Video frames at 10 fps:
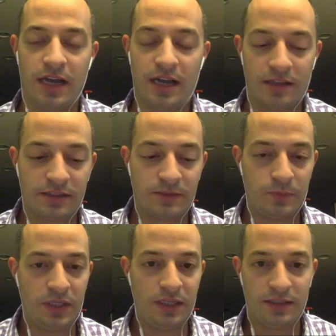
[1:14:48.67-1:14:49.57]
Alex,
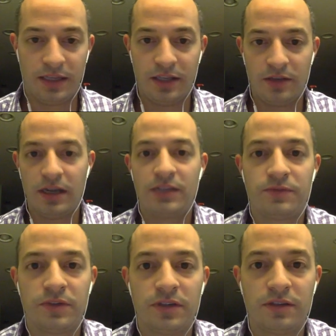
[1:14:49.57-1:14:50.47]
Pete, thank you guys
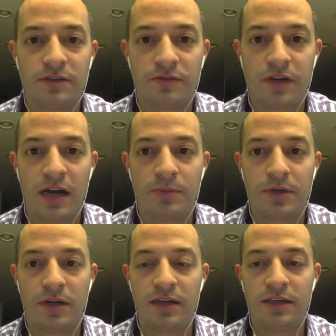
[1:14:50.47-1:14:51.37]
for
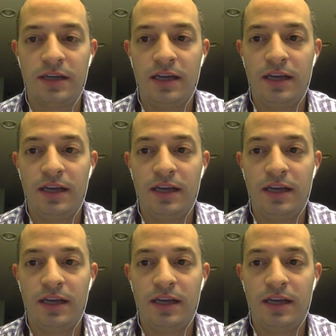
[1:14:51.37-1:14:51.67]
hopping on,